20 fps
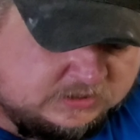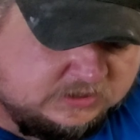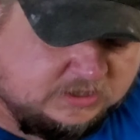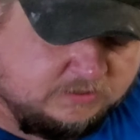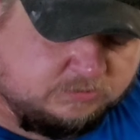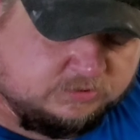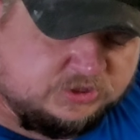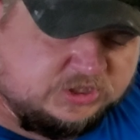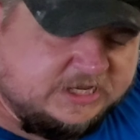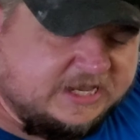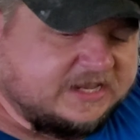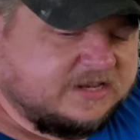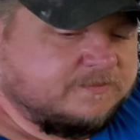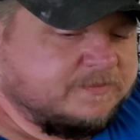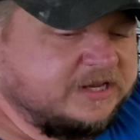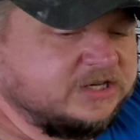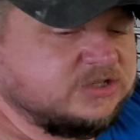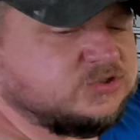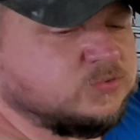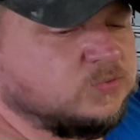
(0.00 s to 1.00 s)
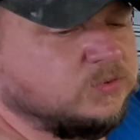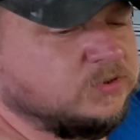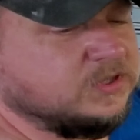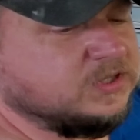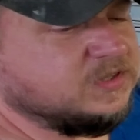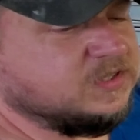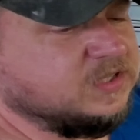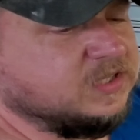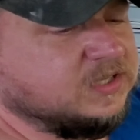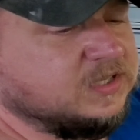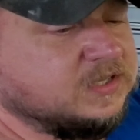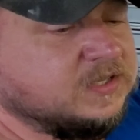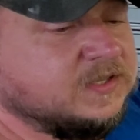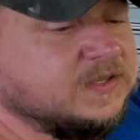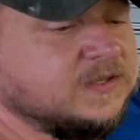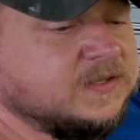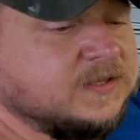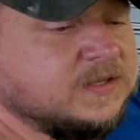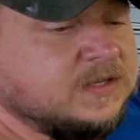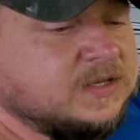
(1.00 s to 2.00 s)
Double check, make sure that the
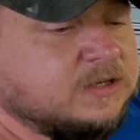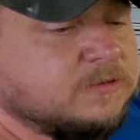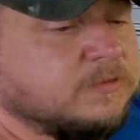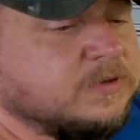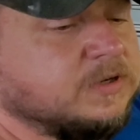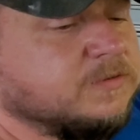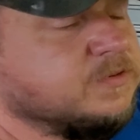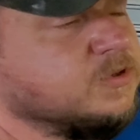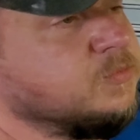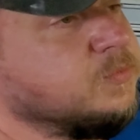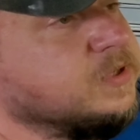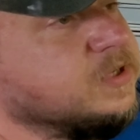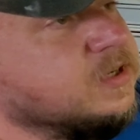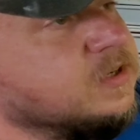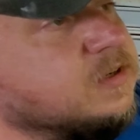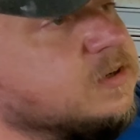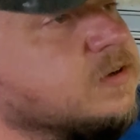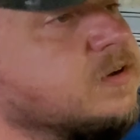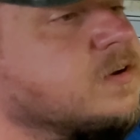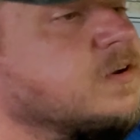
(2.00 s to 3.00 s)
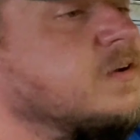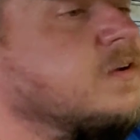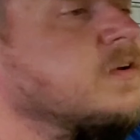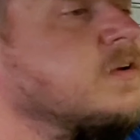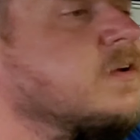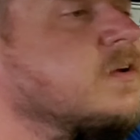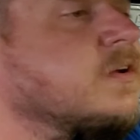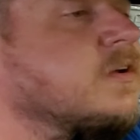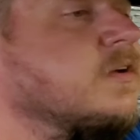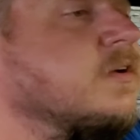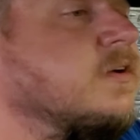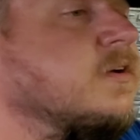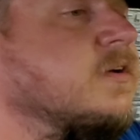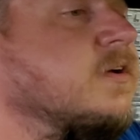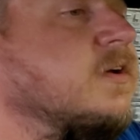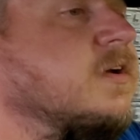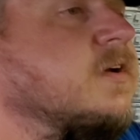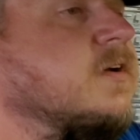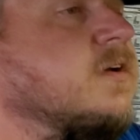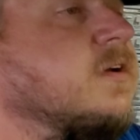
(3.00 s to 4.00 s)
rear view mirror
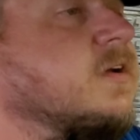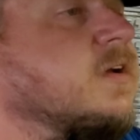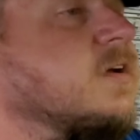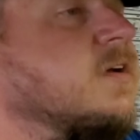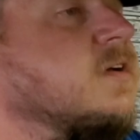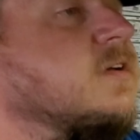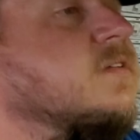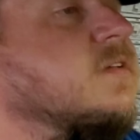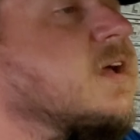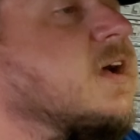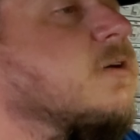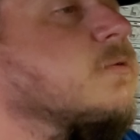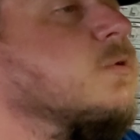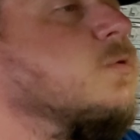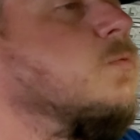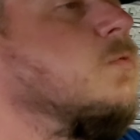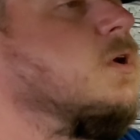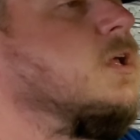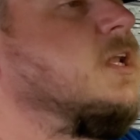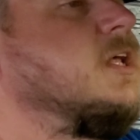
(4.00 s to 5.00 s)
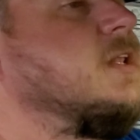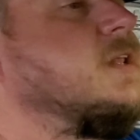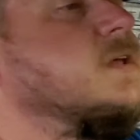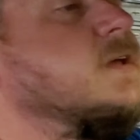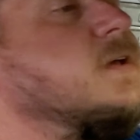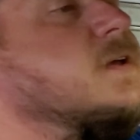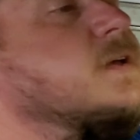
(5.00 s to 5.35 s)
is how we want it.